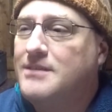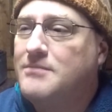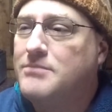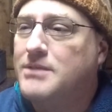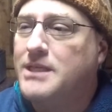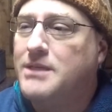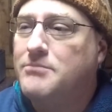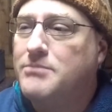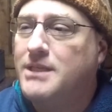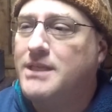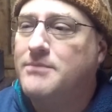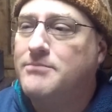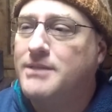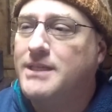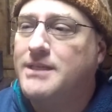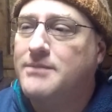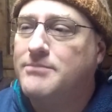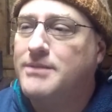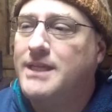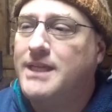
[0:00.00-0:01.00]
Blink, blink,
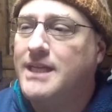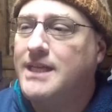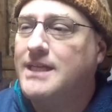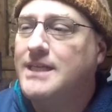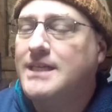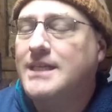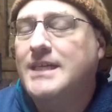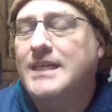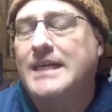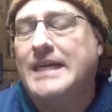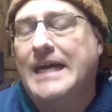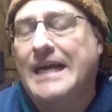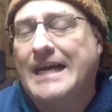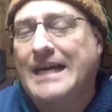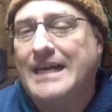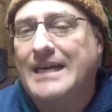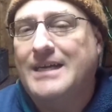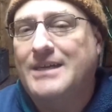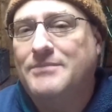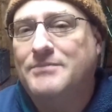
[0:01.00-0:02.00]
blink, blink.
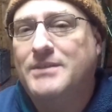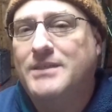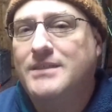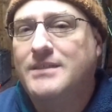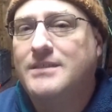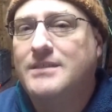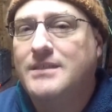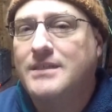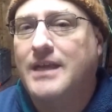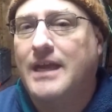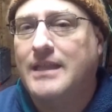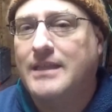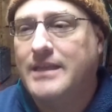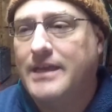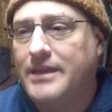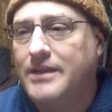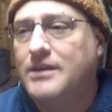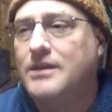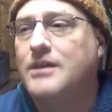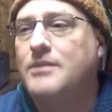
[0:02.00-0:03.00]
Got
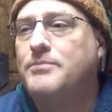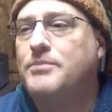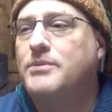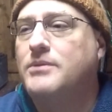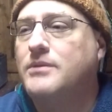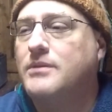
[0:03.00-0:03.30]
that up.